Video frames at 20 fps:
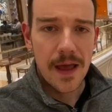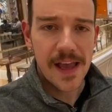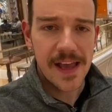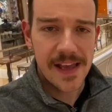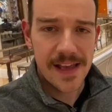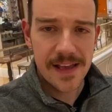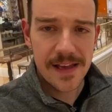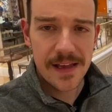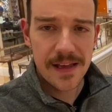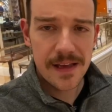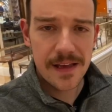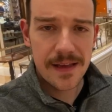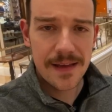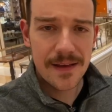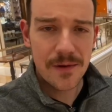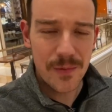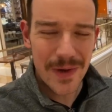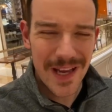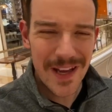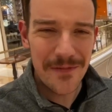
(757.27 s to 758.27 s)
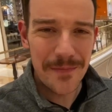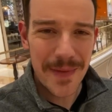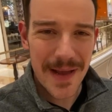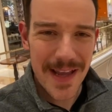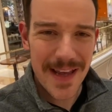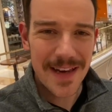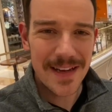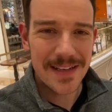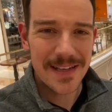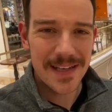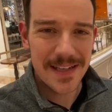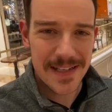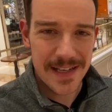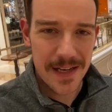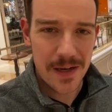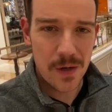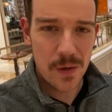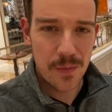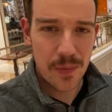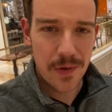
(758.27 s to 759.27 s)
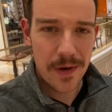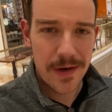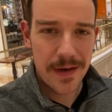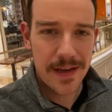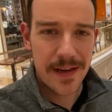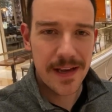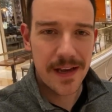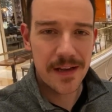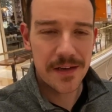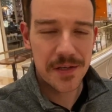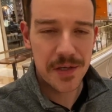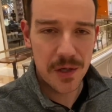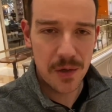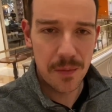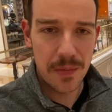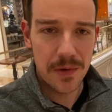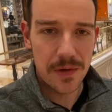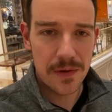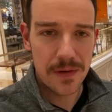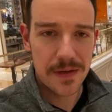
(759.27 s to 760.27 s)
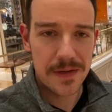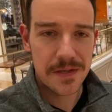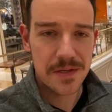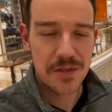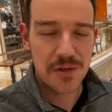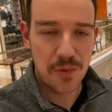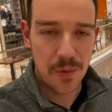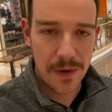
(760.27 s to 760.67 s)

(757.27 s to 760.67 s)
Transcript: And we have made it to dinner break. Two bullets,